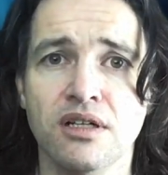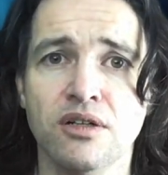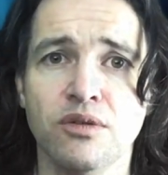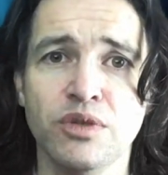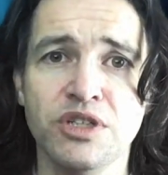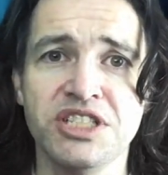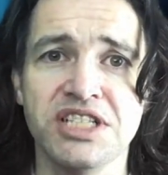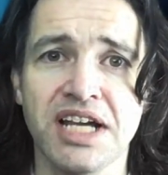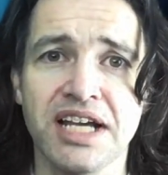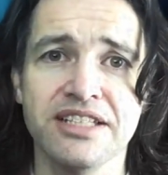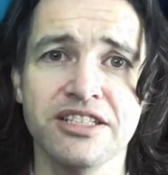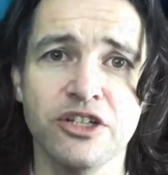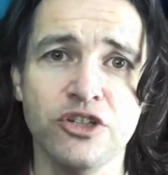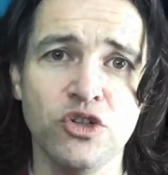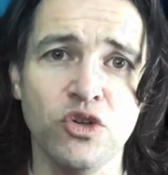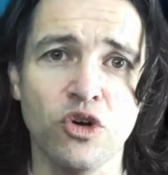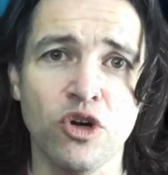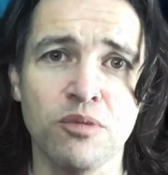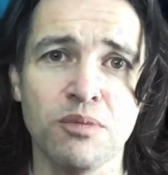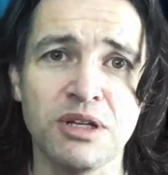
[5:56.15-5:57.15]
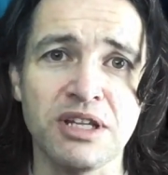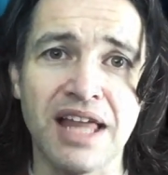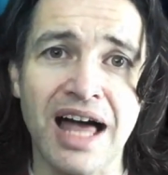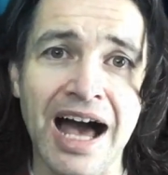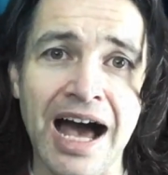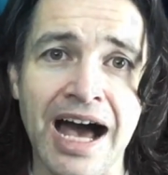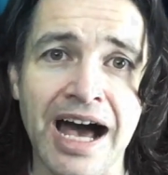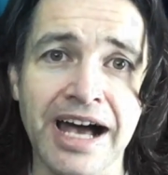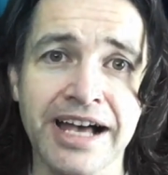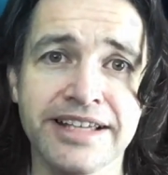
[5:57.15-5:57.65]
which has a normal
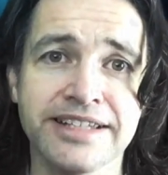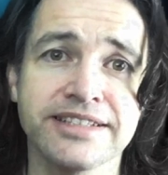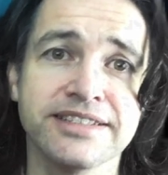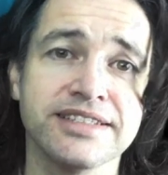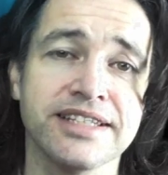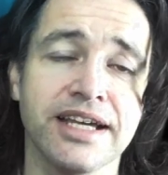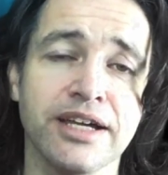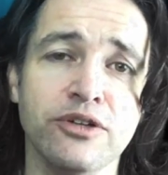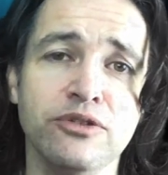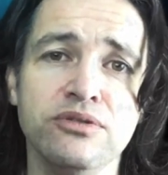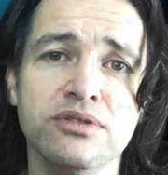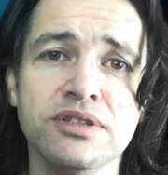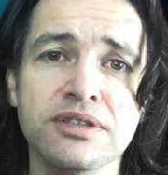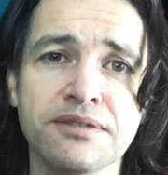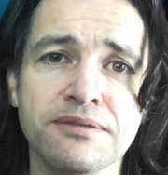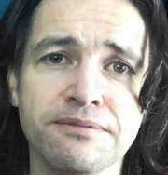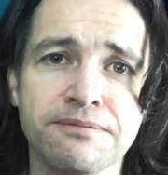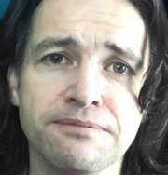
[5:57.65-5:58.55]
A sound,